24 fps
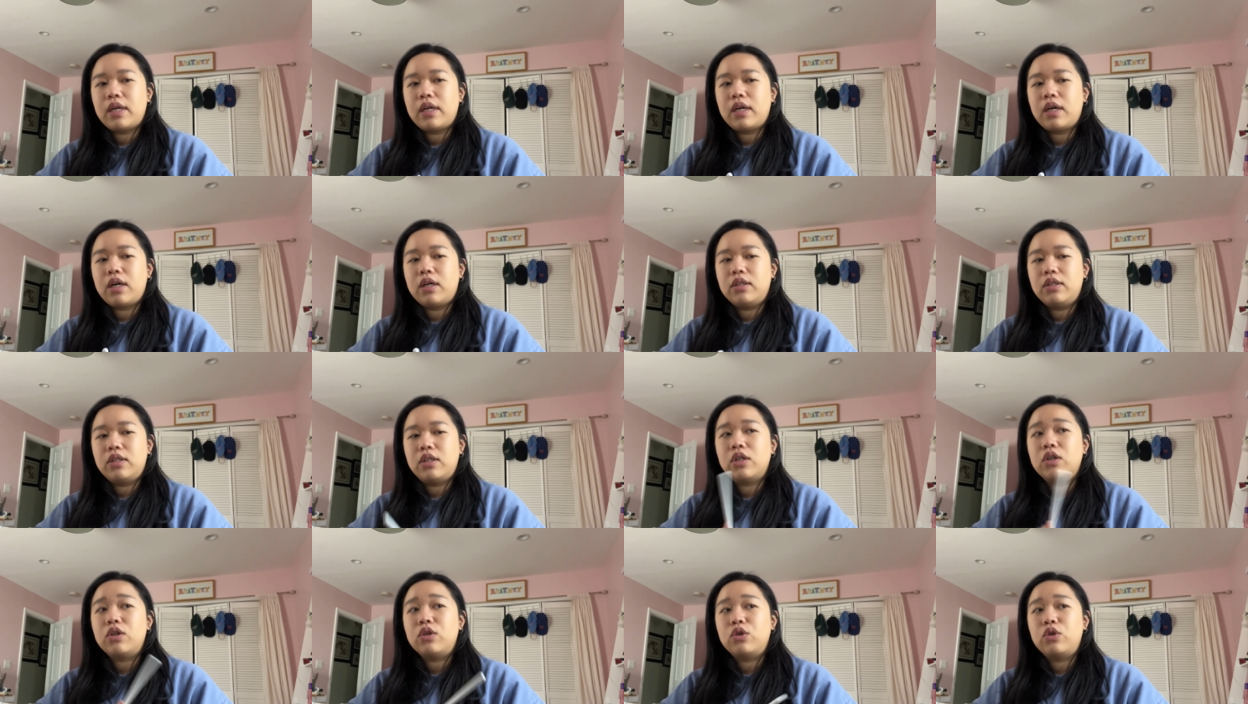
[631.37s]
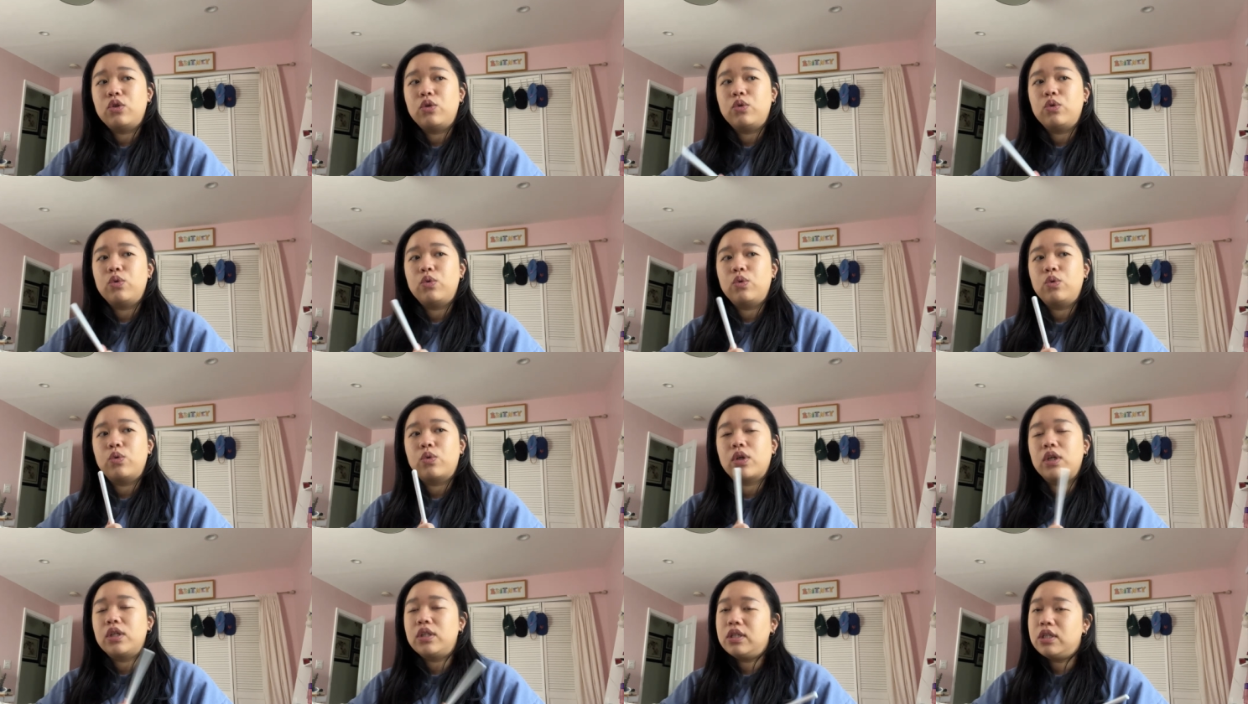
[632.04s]
until you
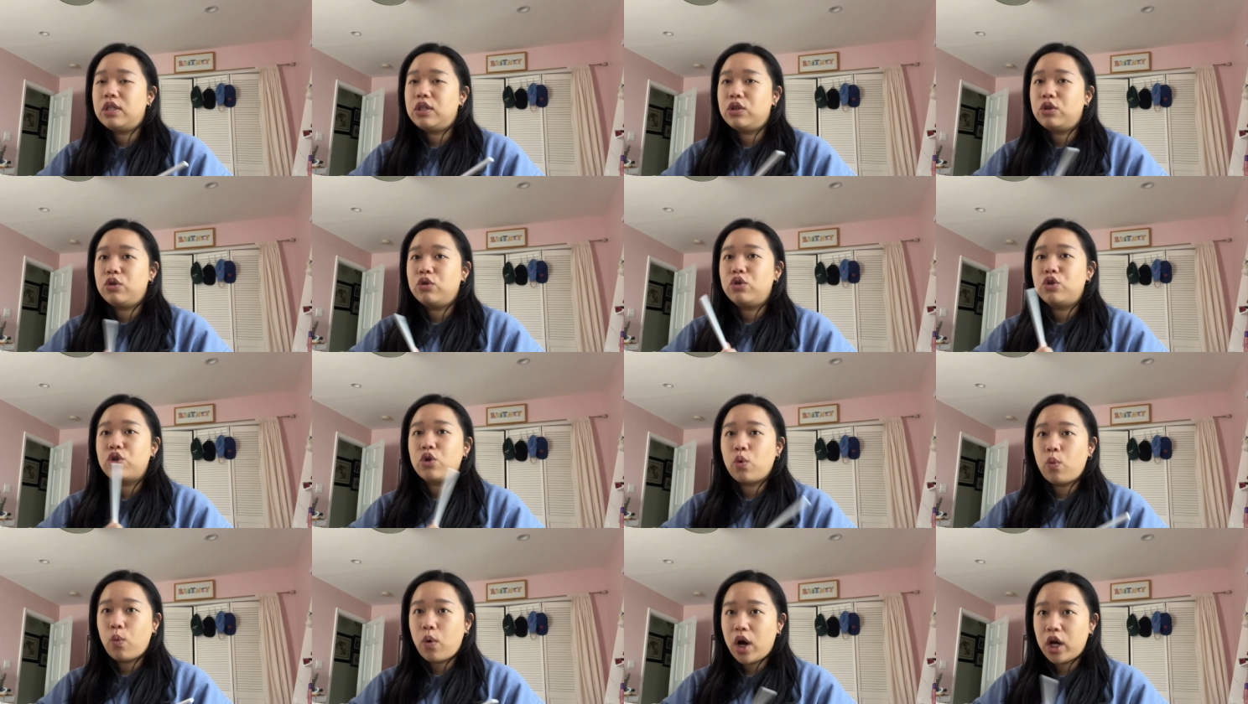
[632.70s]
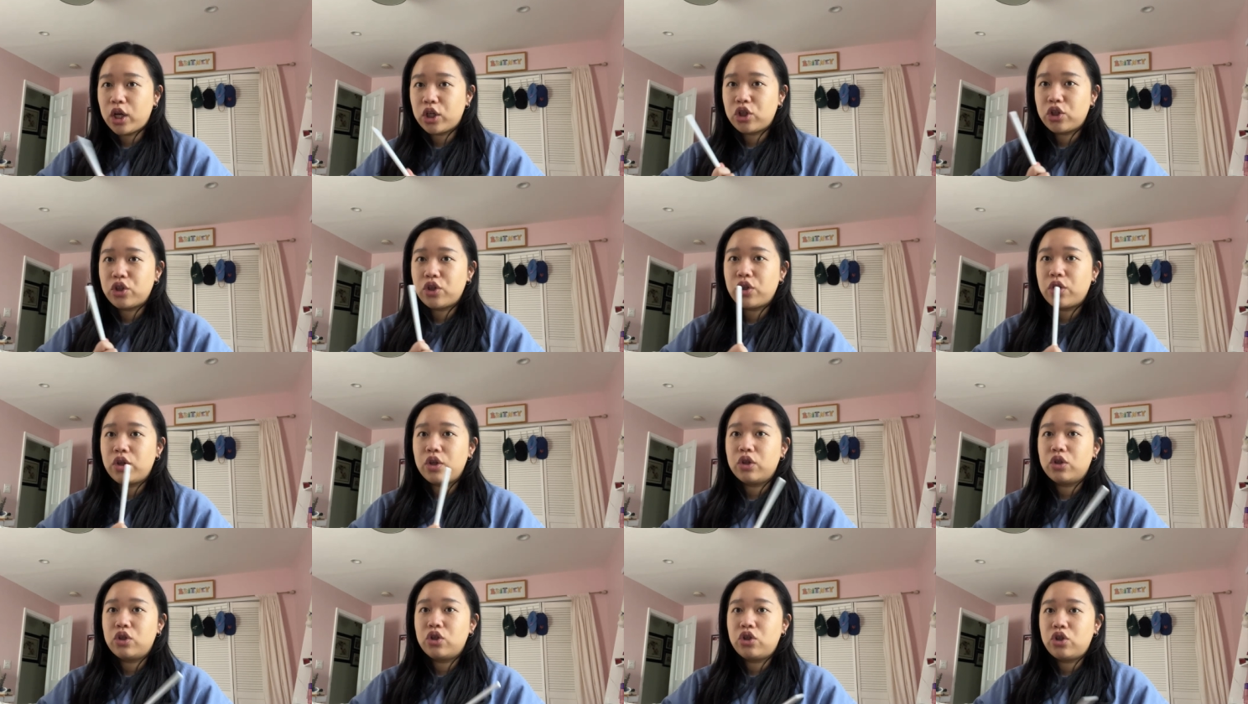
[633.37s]
continue to watch
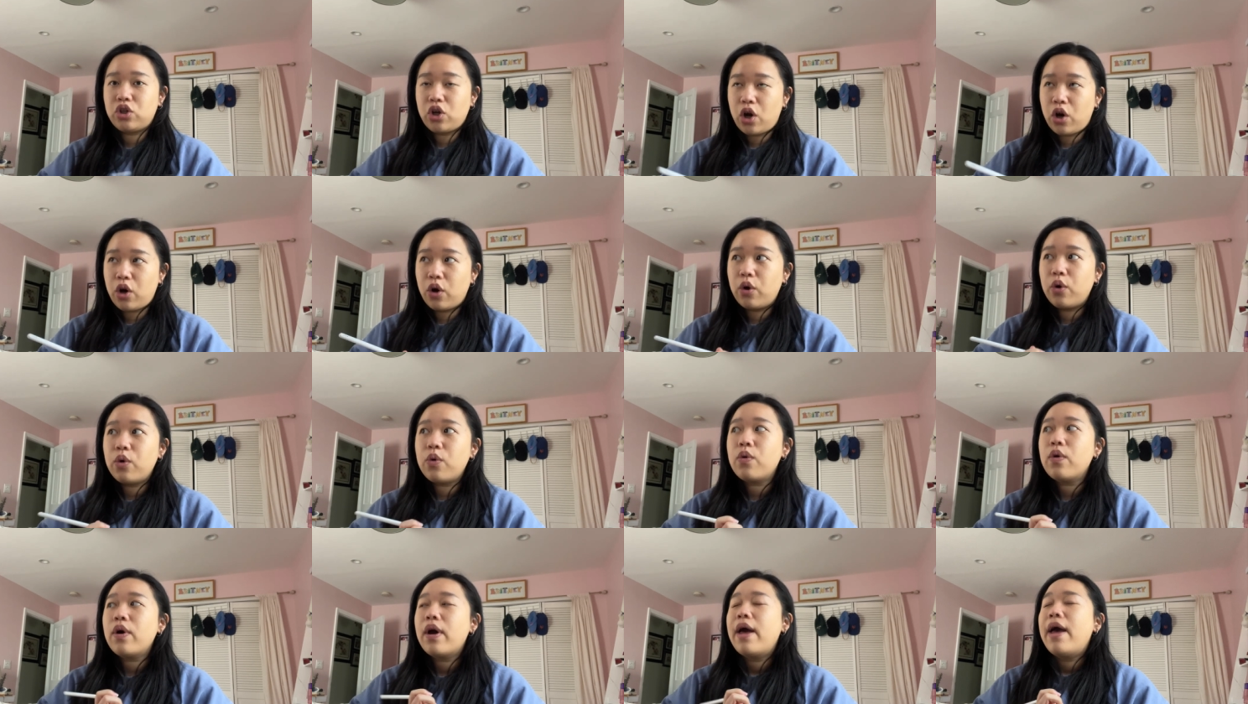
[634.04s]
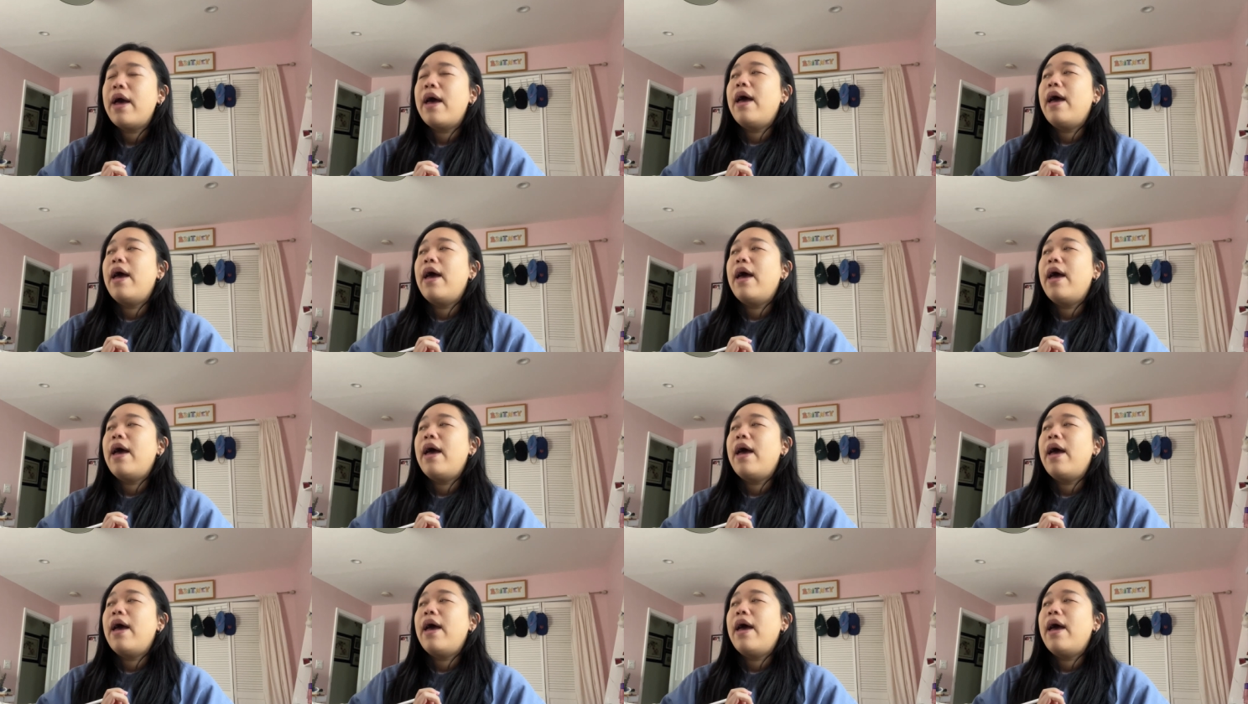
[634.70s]
the show.